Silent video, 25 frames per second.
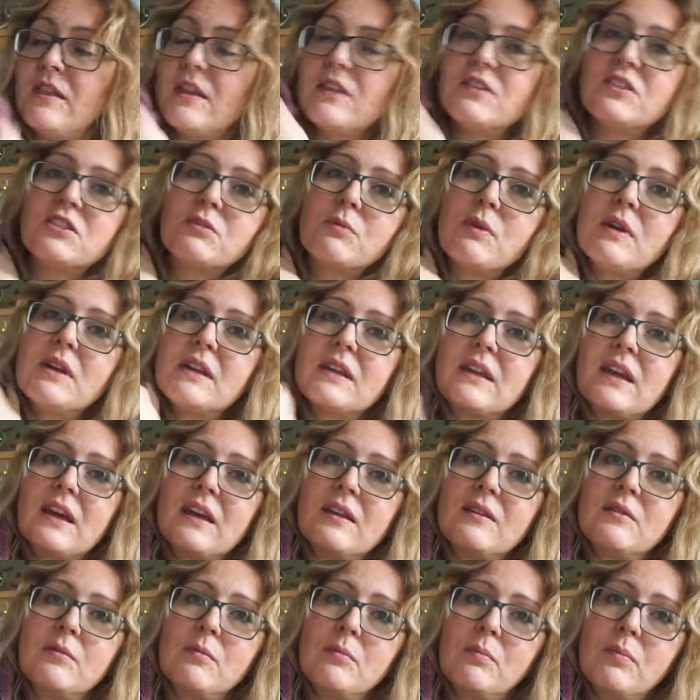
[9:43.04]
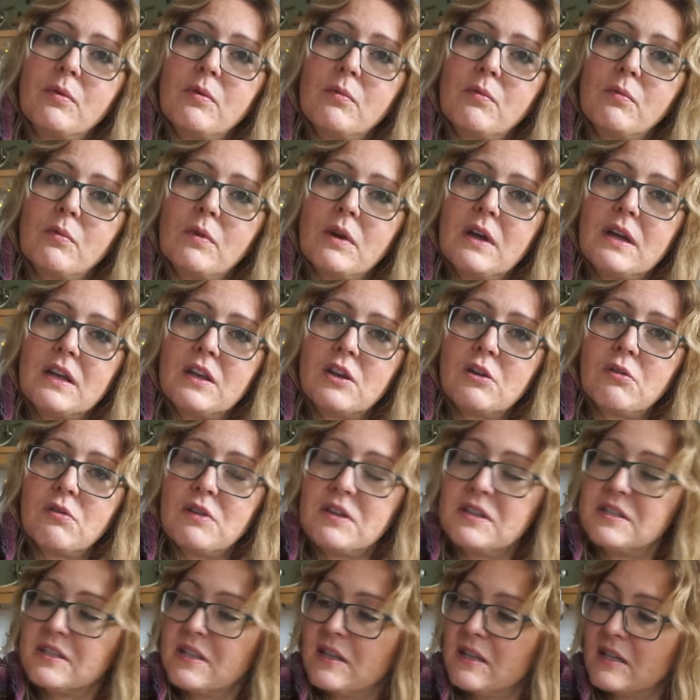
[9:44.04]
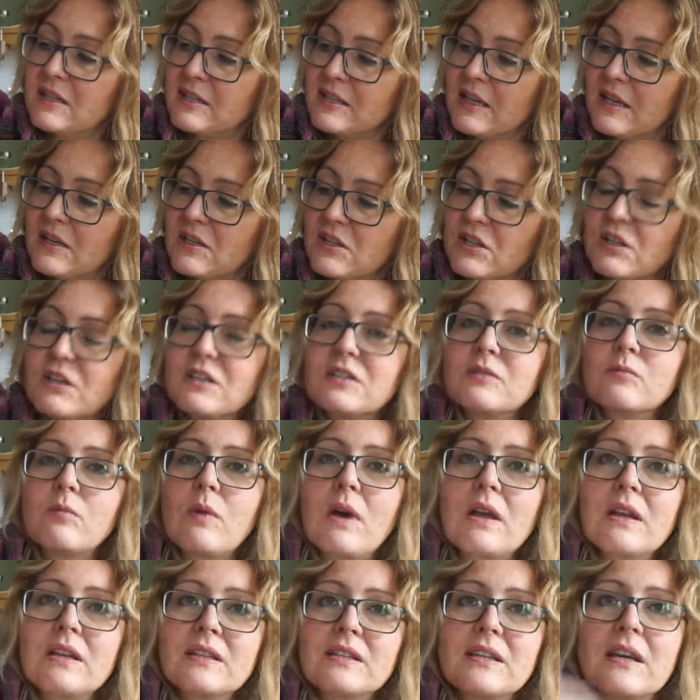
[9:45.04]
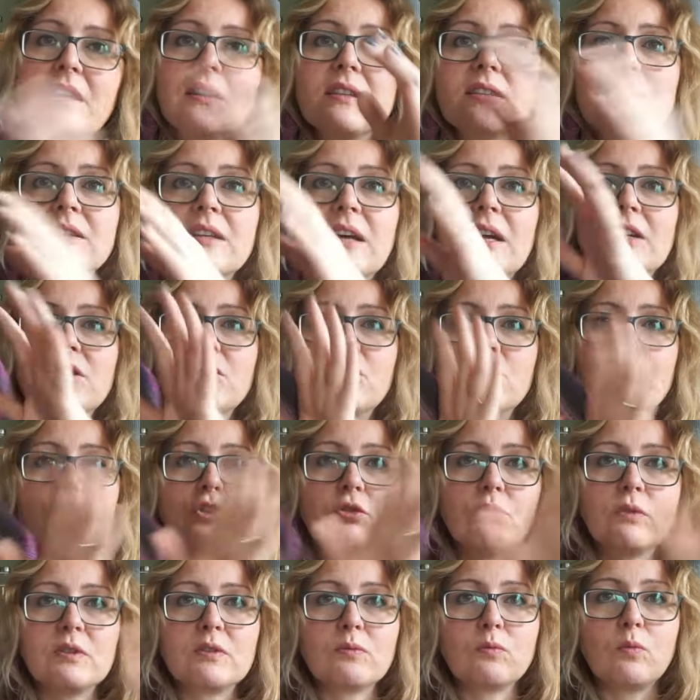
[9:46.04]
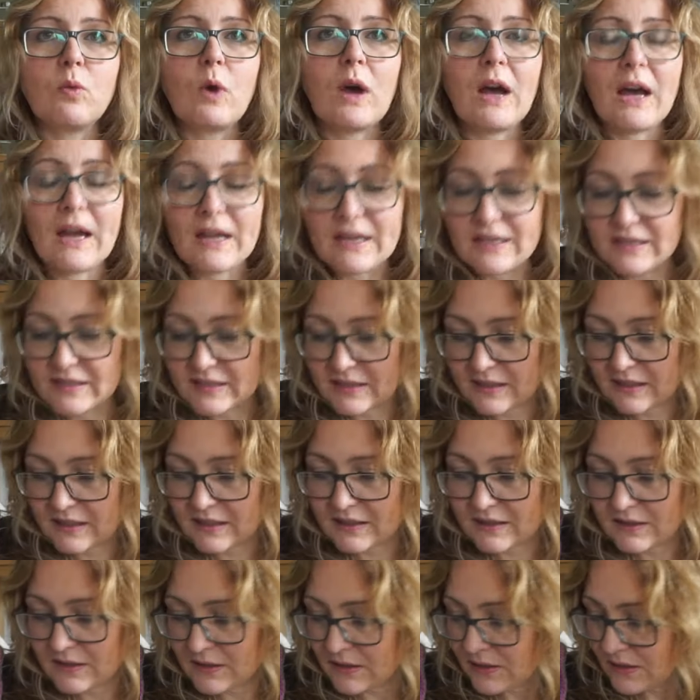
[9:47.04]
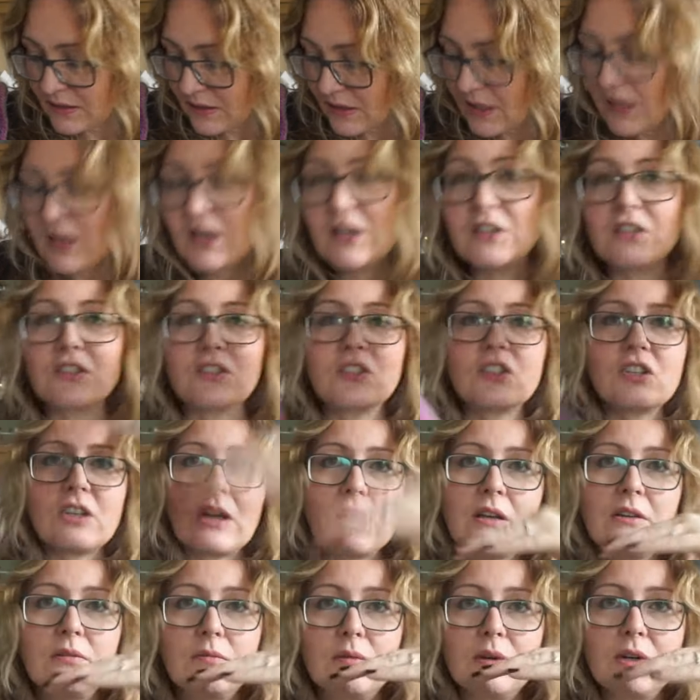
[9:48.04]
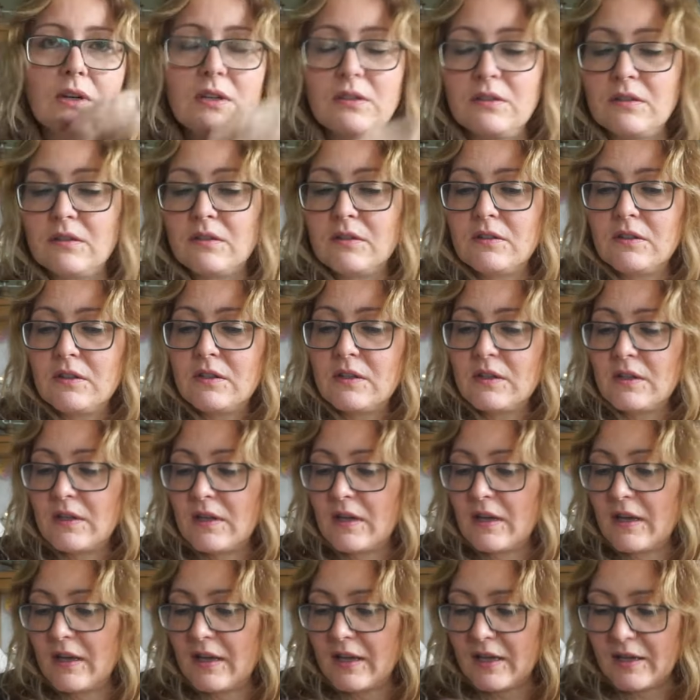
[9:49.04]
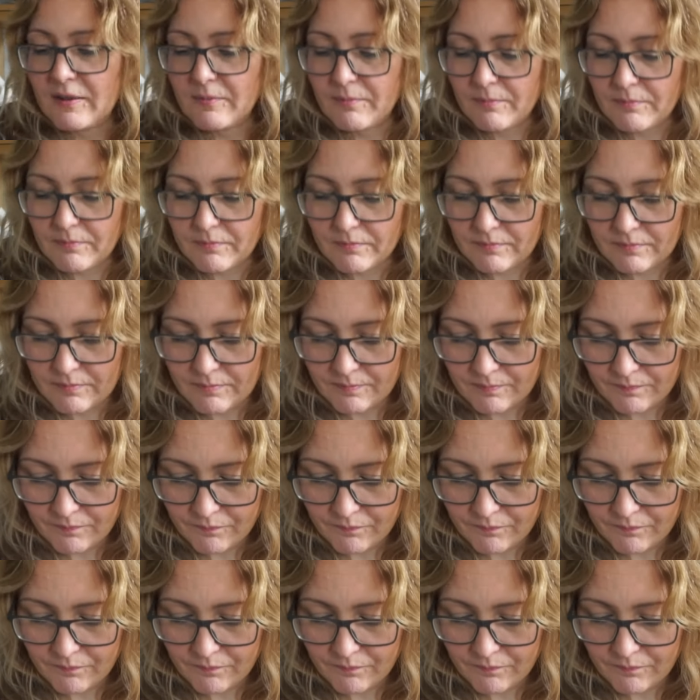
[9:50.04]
then do it again, but increase in the centre as well as either side, just so it's wider and shallower. Um,